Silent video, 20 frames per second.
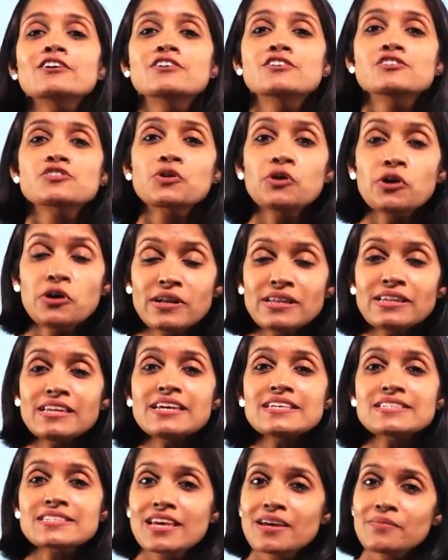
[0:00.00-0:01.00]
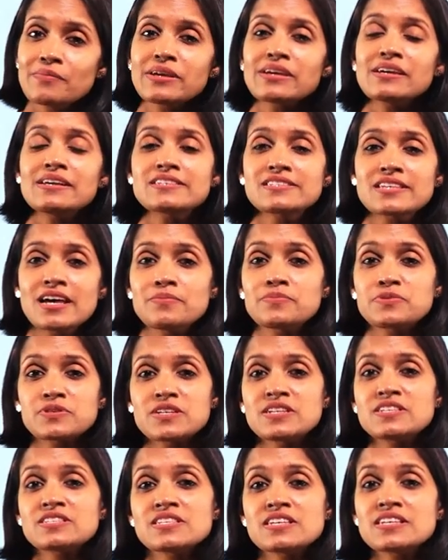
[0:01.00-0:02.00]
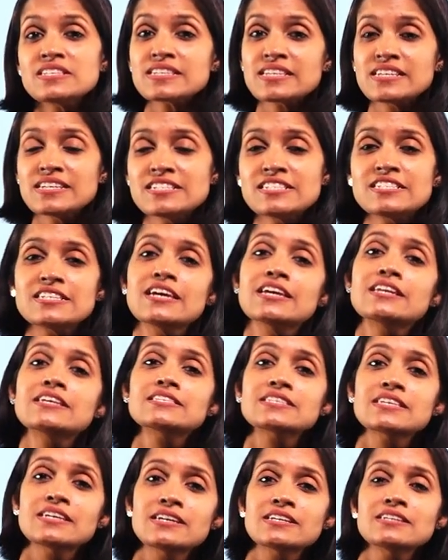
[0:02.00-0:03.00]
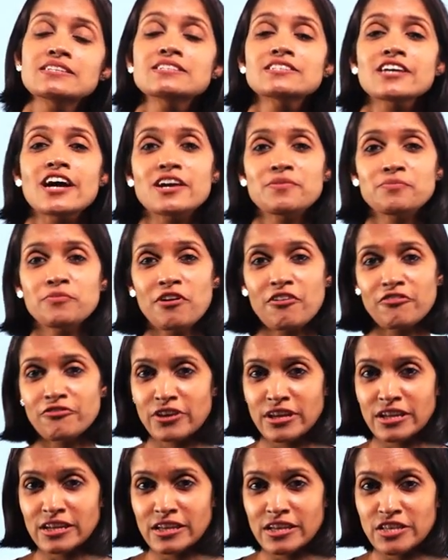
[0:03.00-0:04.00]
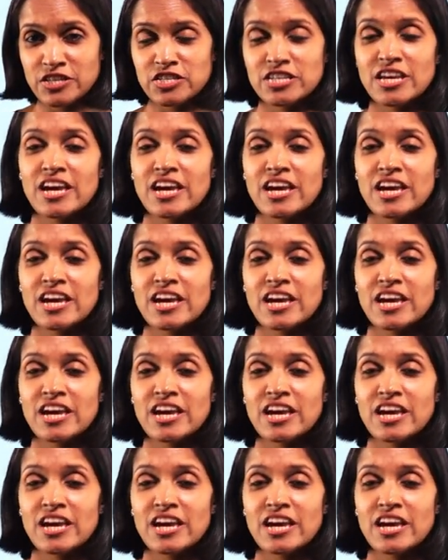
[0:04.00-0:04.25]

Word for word: So all these chemical substances contain a certain type of energy,